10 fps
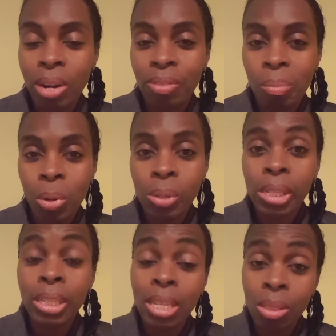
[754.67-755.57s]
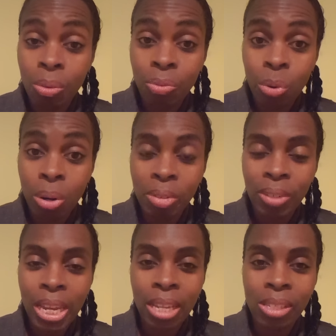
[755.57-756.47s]
of the most lethal forms of
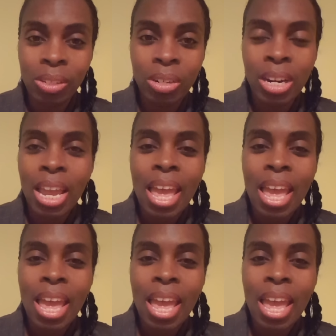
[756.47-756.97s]
cancer,